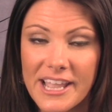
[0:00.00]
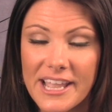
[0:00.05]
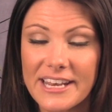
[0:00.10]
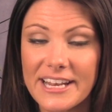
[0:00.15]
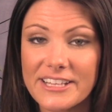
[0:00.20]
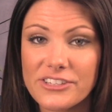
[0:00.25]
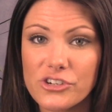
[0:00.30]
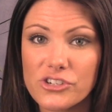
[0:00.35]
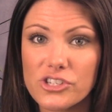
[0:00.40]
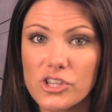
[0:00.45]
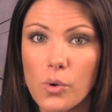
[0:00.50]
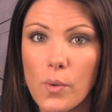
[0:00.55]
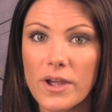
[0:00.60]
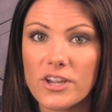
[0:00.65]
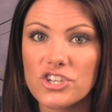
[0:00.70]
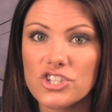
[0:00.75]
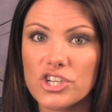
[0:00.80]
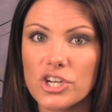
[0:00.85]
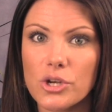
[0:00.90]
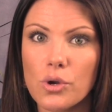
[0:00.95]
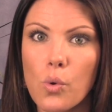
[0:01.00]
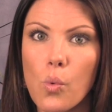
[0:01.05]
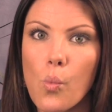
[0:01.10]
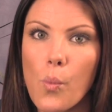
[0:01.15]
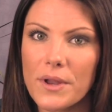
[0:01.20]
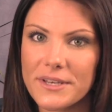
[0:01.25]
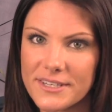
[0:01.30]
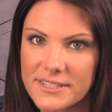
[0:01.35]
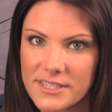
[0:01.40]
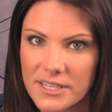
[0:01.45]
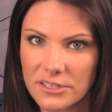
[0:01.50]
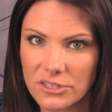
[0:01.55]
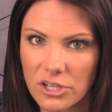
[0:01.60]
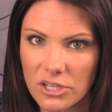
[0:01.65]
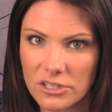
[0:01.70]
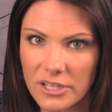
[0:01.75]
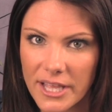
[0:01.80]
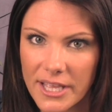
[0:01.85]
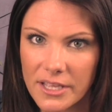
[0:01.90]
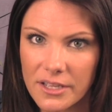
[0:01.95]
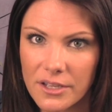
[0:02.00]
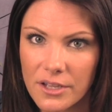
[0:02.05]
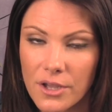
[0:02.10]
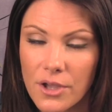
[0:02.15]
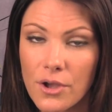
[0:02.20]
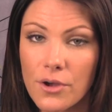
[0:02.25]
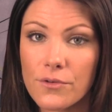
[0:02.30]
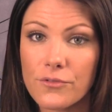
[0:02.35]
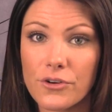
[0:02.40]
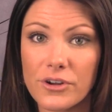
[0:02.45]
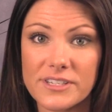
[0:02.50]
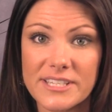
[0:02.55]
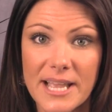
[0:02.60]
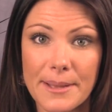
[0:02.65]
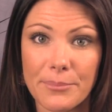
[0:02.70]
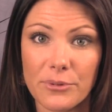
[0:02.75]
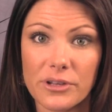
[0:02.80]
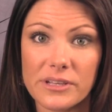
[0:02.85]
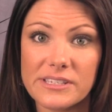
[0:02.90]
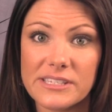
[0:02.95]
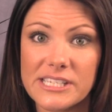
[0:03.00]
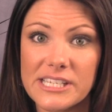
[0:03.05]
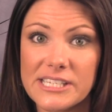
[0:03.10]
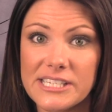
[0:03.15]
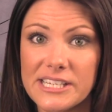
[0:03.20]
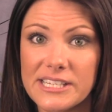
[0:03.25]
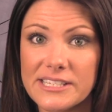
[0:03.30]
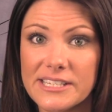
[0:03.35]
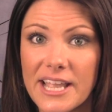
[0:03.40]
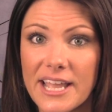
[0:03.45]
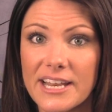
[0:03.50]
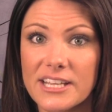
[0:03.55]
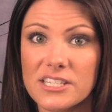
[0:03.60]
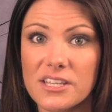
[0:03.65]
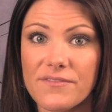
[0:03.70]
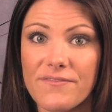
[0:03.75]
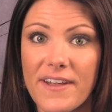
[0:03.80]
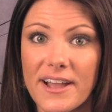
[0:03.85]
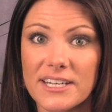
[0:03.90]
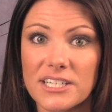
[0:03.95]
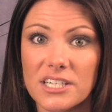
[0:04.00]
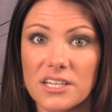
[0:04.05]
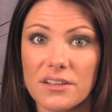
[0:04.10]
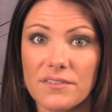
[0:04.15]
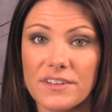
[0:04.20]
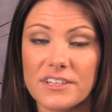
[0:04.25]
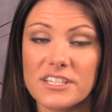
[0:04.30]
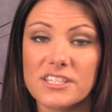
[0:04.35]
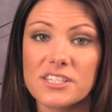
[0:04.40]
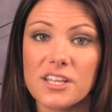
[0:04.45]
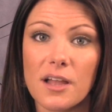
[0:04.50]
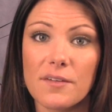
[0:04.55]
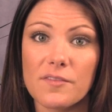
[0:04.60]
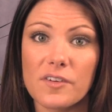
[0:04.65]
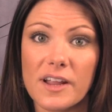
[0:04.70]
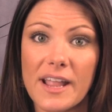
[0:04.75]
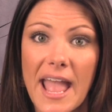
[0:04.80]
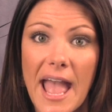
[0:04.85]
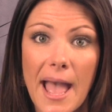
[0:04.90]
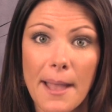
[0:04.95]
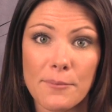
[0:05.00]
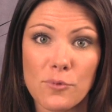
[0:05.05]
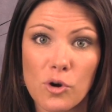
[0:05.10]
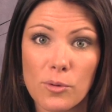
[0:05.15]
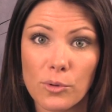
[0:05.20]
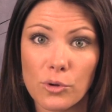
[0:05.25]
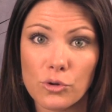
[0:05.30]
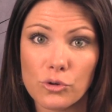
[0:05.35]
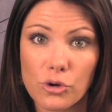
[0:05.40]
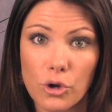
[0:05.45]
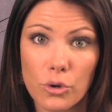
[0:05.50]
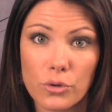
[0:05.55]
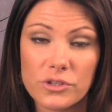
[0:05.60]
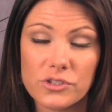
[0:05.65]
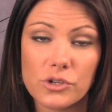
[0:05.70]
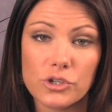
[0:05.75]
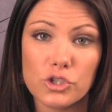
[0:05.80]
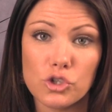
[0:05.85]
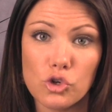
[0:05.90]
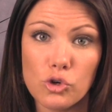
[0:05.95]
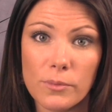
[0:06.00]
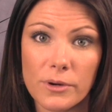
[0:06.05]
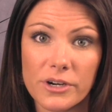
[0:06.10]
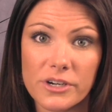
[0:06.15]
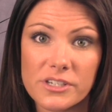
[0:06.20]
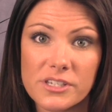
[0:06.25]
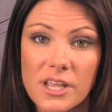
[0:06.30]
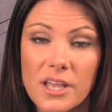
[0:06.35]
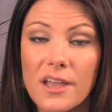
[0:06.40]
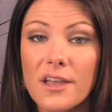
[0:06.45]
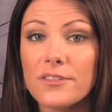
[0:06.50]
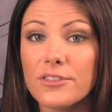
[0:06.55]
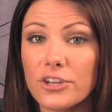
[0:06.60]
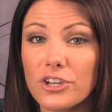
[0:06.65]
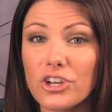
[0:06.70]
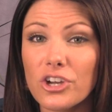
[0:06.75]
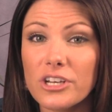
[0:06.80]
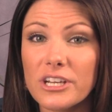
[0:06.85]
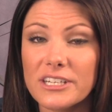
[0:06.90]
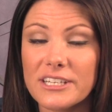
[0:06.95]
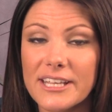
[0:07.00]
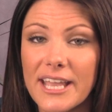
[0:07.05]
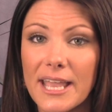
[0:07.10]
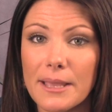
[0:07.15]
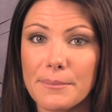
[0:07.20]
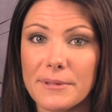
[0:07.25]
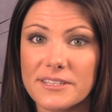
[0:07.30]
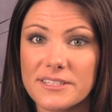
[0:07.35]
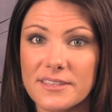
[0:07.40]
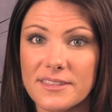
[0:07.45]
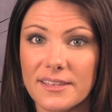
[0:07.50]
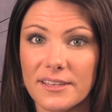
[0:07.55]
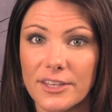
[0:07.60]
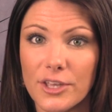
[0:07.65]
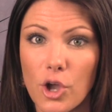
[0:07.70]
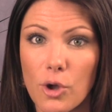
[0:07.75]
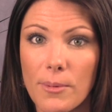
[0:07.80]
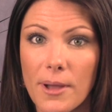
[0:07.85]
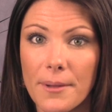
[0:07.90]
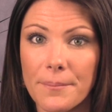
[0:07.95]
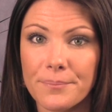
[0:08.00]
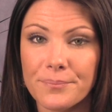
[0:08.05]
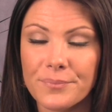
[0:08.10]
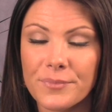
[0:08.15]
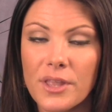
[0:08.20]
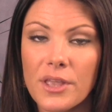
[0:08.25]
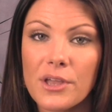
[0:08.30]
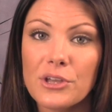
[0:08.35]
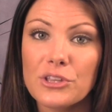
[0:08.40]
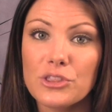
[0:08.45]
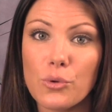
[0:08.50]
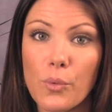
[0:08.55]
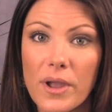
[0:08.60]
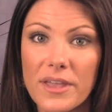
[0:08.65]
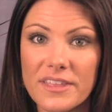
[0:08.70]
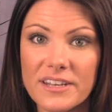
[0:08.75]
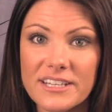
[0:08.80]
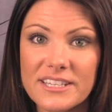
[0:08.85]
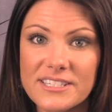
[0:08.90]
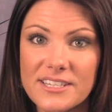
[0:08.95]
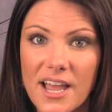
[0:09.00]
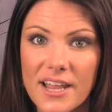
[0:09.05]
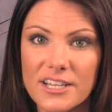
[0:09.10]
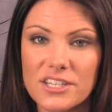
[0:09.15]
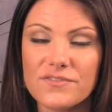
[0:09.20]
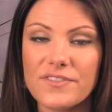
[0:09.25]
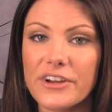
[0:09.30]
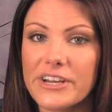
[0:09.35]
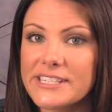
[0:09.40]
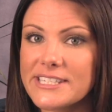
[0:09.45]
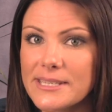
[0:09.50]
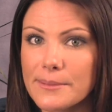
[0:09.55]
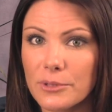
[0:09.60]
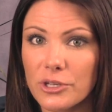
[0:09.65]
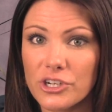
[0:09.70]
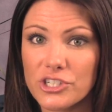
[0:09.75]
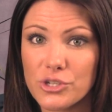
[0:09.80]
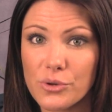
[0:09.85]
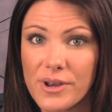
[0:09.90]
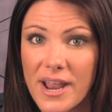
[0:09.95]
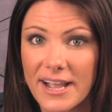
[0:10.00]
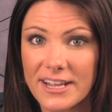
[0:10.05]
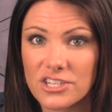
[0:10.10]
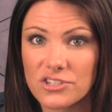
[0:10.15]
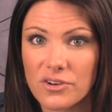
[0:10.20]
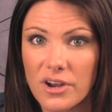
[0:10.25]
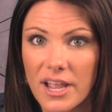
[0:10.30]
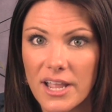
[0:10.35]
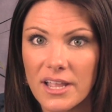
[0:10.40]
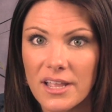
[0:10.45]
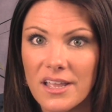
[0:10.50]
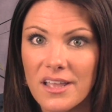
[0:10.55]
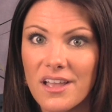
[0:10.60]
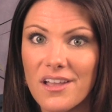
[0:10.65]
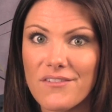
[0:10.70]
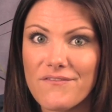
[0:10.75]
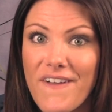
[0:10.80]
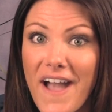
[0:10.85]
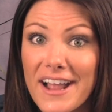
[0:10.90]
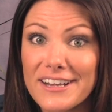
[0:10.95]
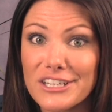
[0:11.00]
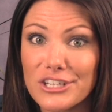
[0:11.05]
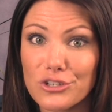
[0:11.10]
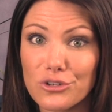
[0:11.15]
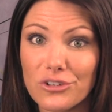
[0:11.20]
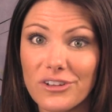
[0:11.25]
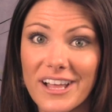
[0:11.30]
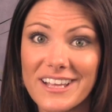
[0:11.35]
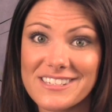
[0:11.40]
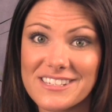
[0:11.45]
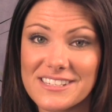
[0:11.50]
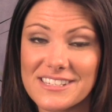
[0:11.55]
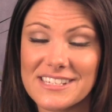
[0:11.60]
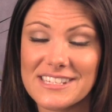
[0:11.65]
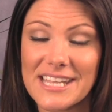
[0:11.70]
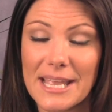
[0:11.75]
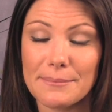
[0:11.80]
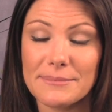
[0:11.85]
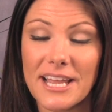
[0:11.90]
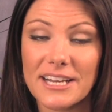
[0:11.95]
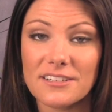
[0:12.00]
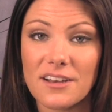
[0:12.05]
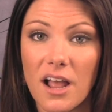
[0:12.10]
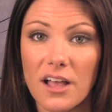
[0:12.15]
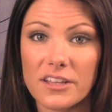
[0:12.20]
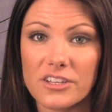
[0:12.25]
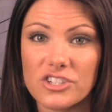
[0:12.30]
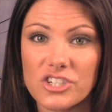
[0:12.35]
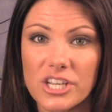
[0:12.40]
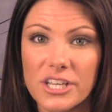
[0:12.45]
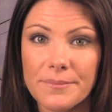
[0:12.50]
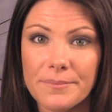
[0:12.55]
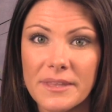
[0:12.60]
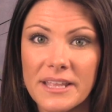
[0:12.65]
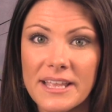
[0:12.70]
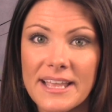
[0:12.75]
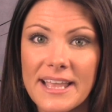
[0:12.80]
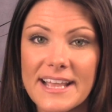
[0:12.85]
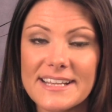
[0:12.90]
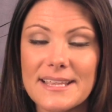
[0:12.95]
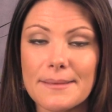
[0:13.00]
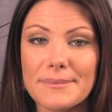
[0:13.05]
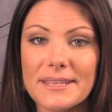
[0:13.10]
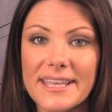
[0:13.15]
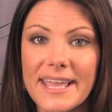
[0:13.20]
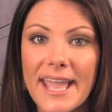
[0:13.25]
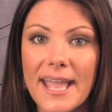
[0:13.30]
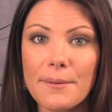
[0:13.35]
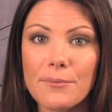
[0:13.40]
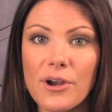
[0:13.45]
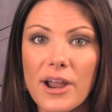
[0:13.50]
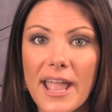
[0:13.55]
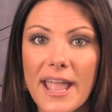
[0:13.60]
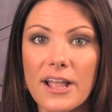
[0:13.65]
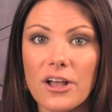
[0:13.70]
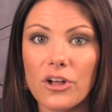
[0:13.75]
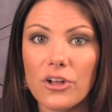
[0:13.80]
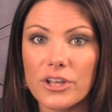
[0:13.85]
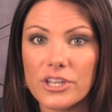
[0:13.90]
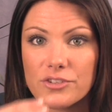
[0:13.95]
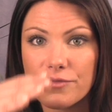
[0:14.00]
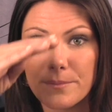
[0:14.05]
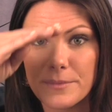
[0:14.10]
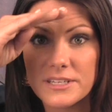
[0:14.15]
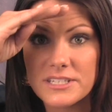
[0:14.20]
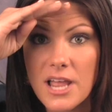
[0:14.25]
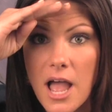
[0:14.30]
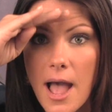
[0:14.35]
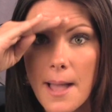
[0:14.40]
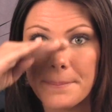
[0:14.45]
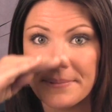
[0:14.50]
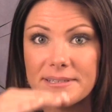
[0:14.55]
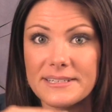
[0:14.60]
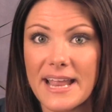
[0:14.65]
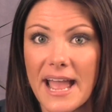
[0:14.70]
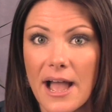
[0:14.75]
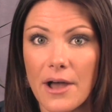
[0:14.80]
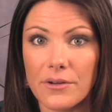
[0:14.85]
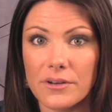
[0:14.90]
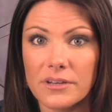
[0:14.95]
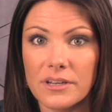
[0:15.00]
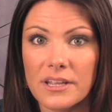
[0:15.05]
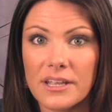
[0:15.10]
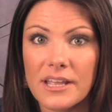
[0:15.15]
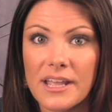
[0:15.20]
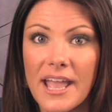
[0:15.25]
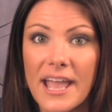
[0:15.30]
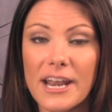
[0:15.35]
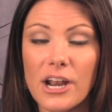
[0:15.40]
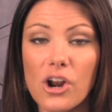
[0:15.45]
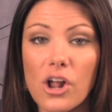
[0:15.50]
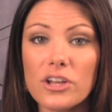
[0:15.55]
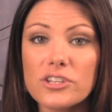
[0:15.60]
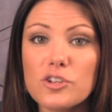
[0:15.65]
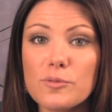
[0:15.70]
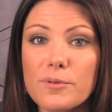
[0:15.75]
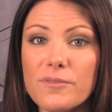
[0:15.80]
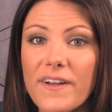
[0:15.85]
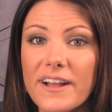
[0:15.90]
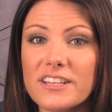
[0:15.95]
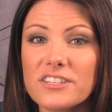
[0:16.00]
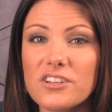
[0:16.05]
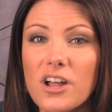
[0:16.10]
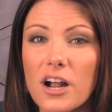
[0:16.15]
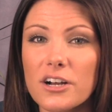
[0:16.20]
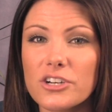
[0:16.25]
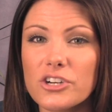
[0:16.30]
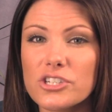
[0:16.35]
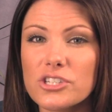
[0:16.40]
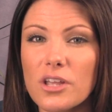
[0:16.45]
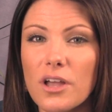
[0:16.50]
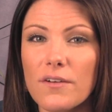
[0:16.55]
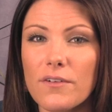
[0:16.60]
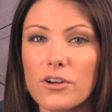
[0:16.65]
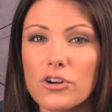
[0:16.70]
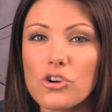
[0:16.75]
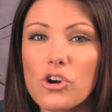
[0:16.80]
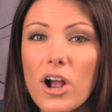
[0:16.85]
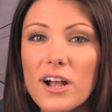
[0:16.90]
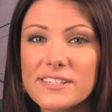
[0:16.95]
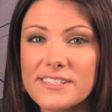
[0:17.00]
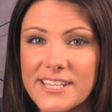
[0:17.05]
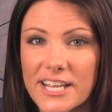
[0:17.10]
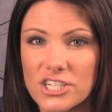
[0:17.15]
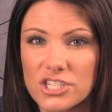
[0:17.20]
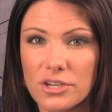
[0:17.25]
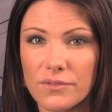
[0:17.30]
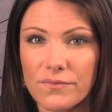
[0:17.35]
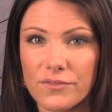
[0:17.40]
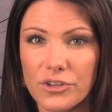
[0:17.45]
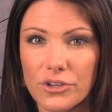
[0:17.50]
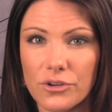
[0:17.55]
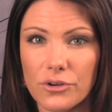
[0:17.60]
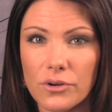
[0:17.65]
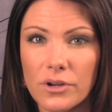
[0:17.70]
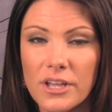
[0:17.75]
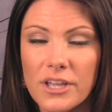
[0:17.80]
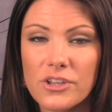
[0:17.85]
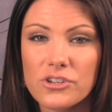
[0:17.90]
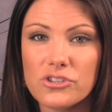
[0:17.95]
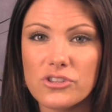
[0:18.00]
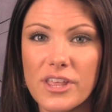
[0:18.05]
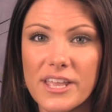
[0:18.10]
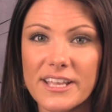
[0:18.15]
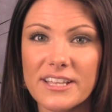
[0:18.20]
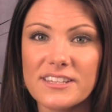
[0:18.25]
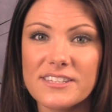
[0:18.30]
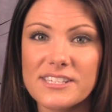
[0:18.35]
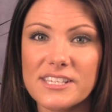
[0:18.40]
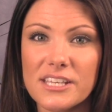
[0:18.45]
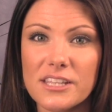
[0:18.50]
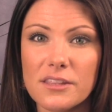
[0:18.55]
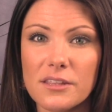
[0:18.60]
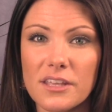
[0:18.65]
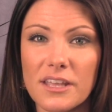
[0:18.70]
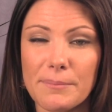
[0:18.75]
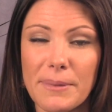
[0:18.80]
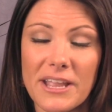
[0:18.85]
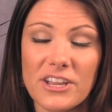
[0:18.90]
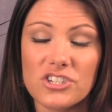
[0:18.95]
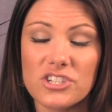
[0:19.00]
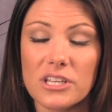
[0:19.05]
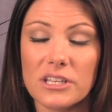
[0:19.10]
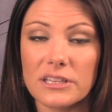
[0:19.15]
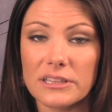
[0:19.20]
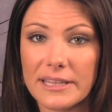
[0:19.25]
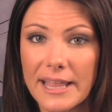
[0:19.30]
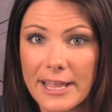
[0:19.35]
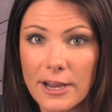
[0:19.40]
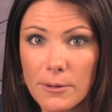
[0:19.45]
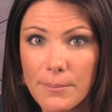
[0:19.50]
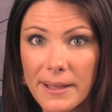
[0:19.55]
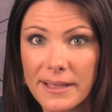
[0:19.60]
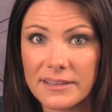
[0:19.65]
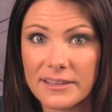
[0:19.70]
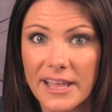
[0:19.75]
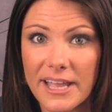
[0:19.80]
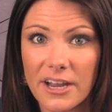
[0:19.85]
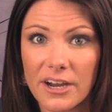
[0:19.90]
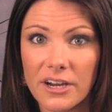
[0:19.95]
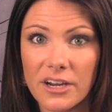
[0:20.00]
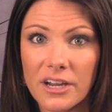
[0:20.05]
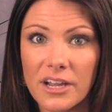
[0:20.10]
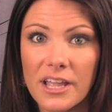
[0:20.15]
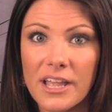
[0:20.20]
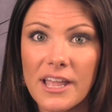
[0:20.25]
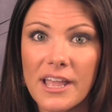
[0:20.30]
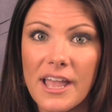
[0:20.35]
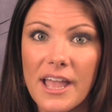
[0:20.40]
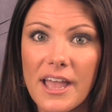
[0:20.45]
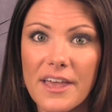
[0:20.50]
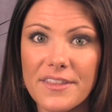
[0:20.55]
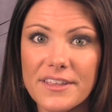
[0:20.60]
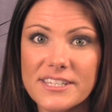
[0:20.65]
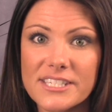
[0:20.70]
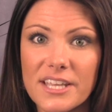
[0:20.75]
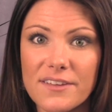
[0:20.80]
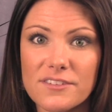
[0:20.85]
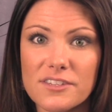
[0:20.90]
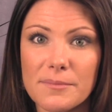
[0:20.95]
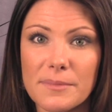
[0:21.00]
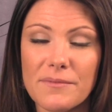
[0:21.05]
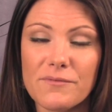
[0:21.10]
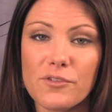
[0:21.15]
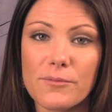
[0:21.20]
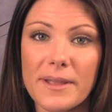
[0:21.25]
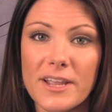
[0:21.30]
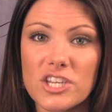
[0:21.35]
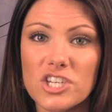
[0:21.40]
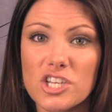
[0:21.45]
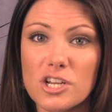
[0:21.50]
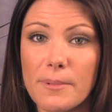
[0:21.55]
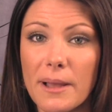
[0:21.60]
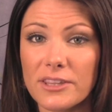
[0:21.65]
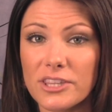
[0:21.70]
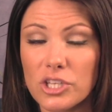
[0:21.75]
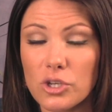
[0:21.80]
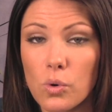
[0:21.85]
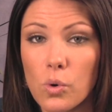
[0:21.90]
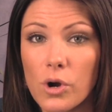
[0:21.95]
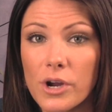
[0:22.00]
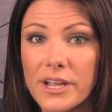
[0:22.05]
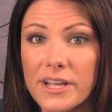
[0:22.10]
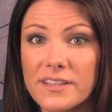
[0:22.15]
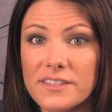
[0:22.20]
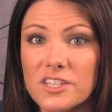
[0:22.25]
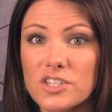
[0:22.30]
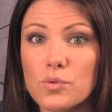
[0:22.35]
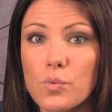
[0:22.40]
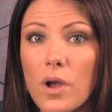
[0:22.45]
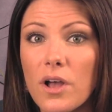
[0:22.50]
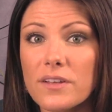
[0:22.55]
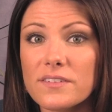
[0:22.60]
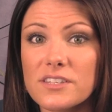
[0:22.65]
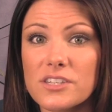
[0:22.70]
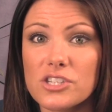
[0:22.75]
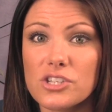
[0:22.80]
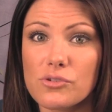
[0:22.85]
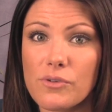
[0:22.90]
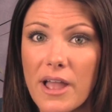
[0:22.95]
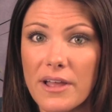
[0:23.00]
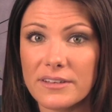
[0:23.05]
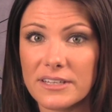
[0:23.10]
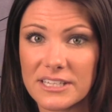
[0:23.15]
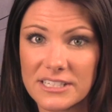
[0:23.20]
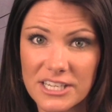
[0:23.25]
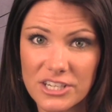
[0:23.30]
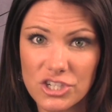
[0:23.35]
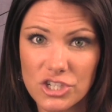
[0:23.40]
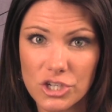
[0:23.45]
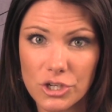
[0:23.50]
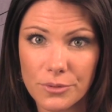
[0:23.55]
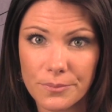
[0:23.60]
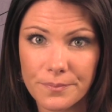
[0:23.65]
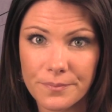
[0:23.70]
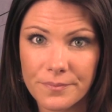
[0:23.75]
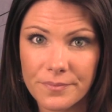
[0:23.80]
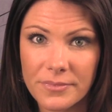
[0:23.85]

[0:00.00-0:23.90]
It answers the question, what does it look like? For example, a CT scan is effective at discovering abnormal growths or tumors that could indicate mesothelioma. The way that it's done is very similar to an x-ray. In fact, it utilizes the same technology, except the camera angle is from the top down, and it also provides doctors a cross-section view, so they can see the patient layer by layer, and this gives them information about the organs as well as the surrounding tissue.